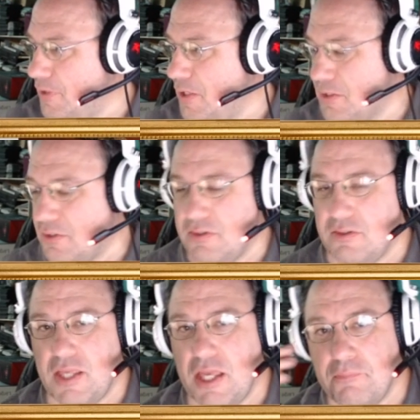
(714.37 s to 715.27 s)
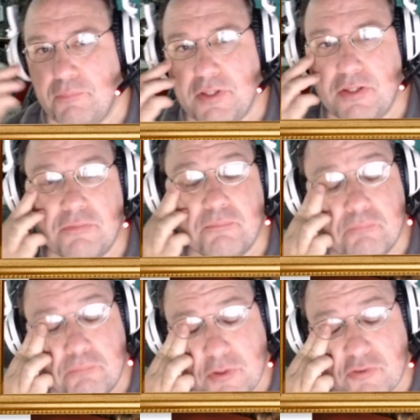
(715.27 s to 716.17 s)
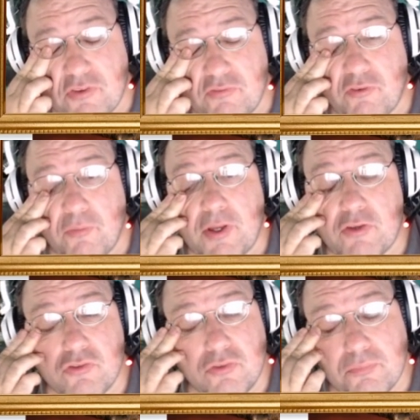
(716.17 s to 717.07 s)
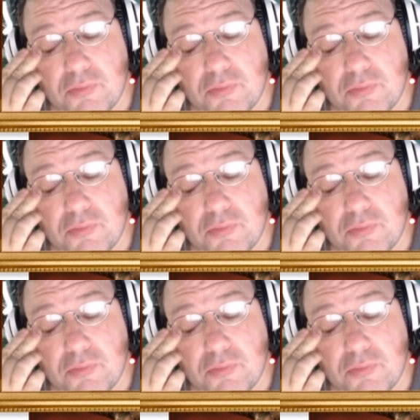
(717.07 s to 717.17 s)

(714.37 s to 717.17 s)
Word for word: it can be misinformation.